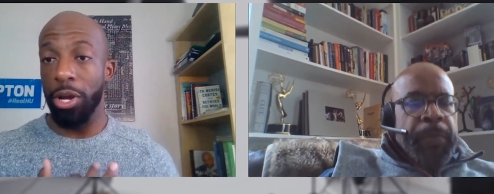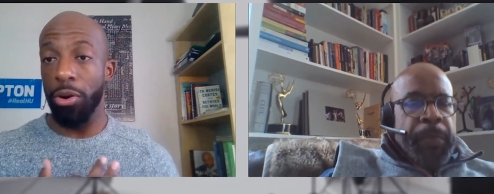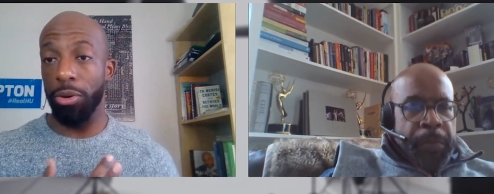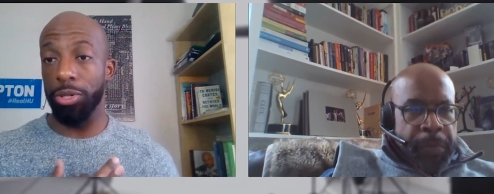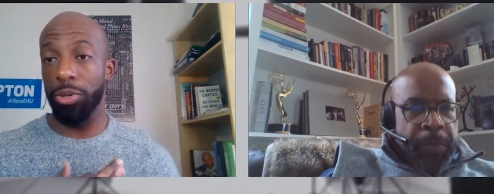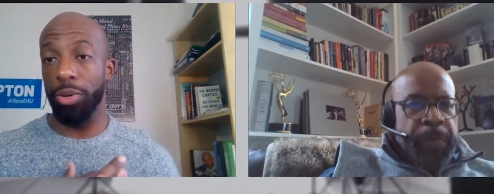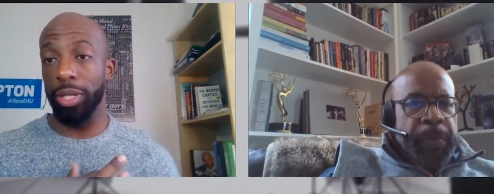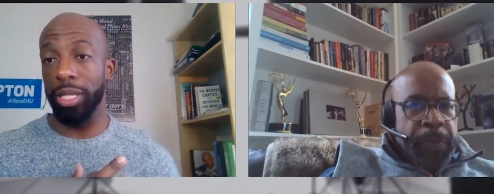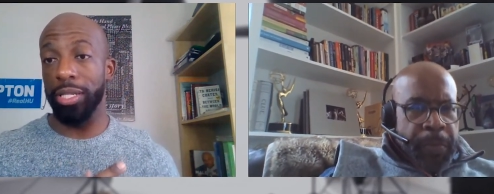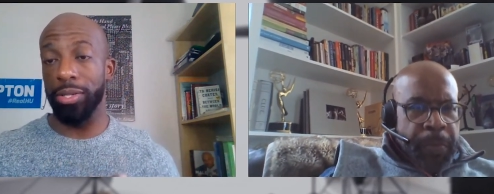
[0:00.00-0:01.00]
Speaker 1: or
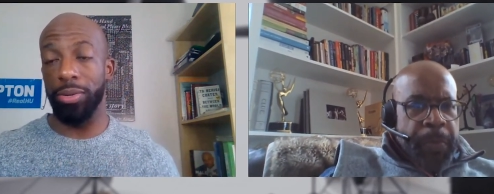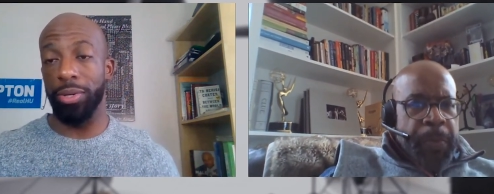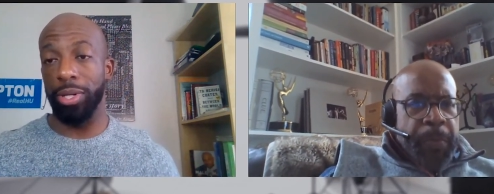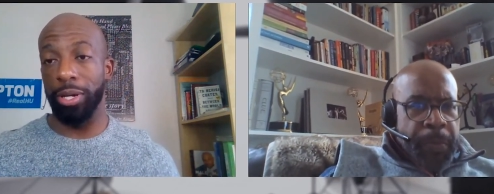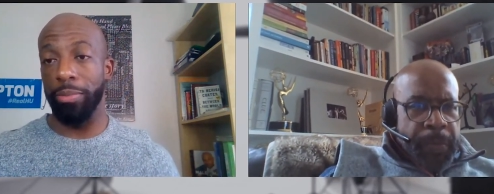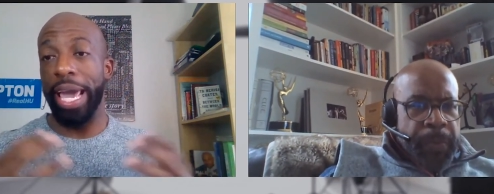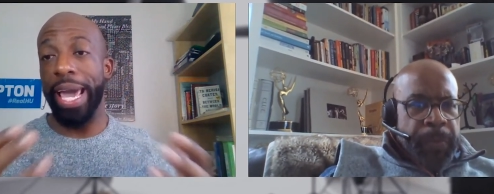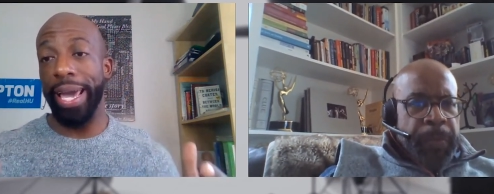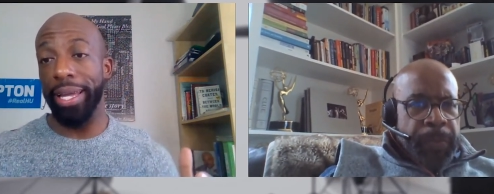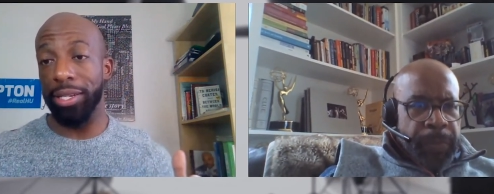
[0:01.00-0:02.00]
doing this on um,
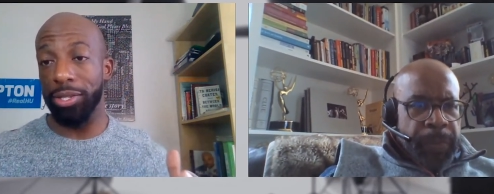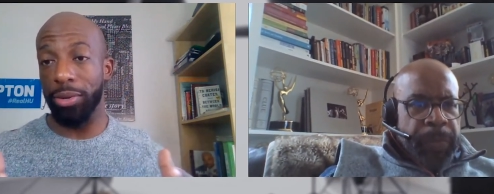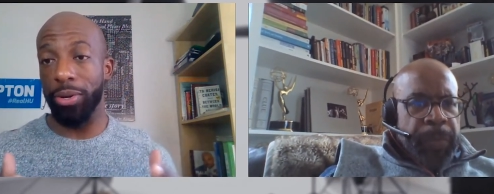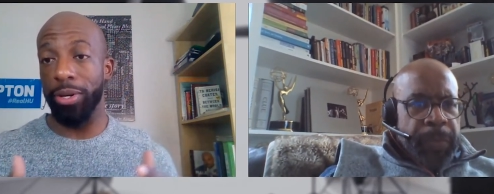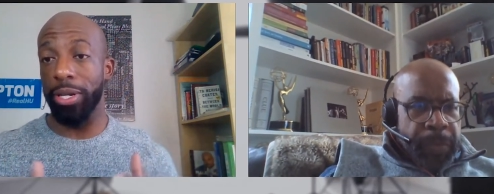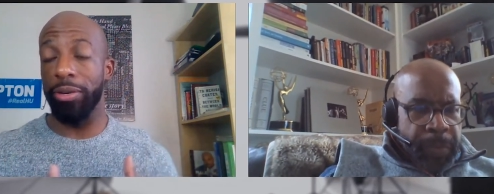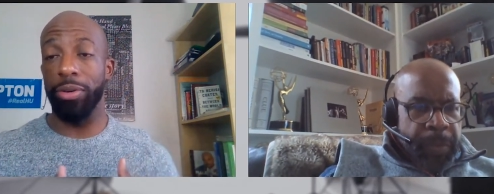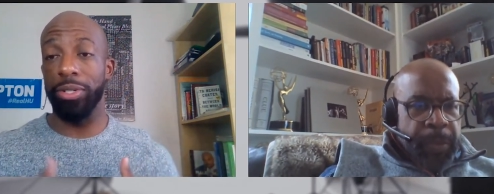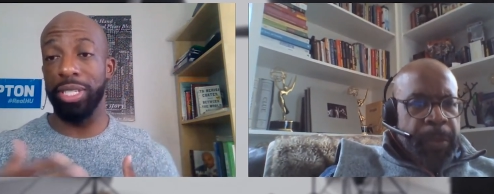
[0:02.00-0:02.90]
ads or or